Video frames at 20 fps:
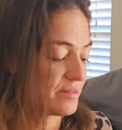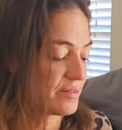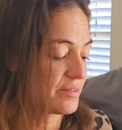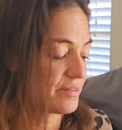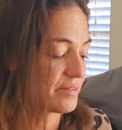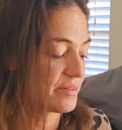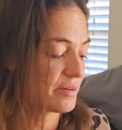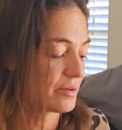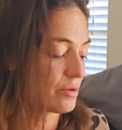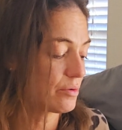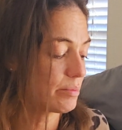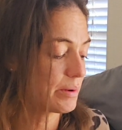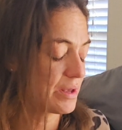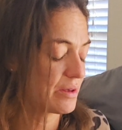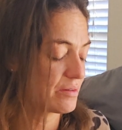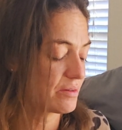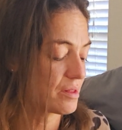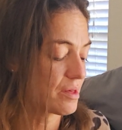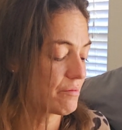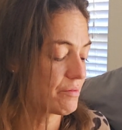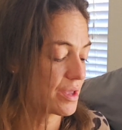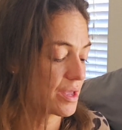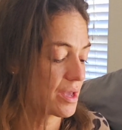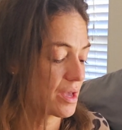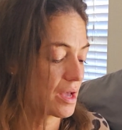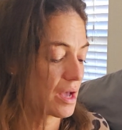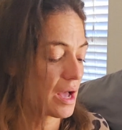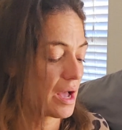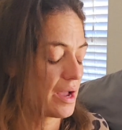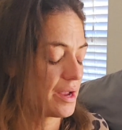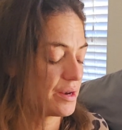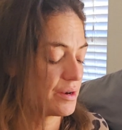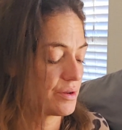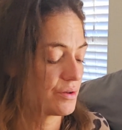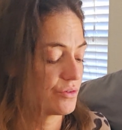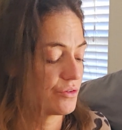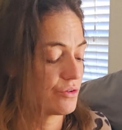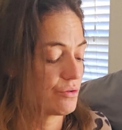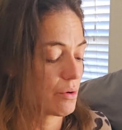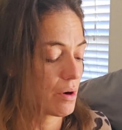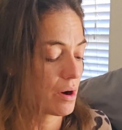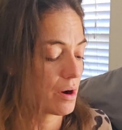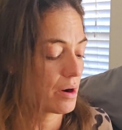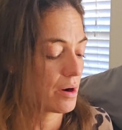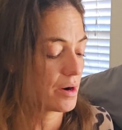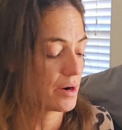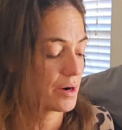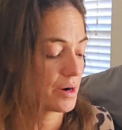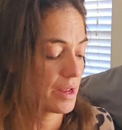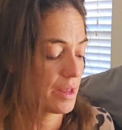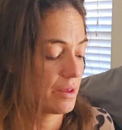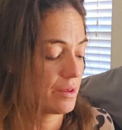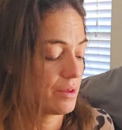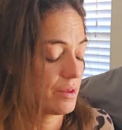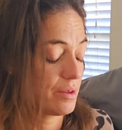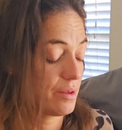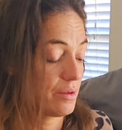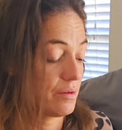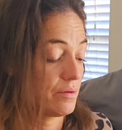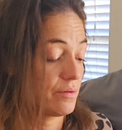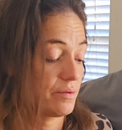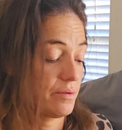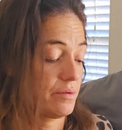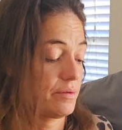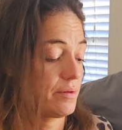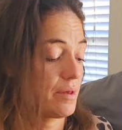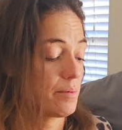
still be as loving and kind as you are is,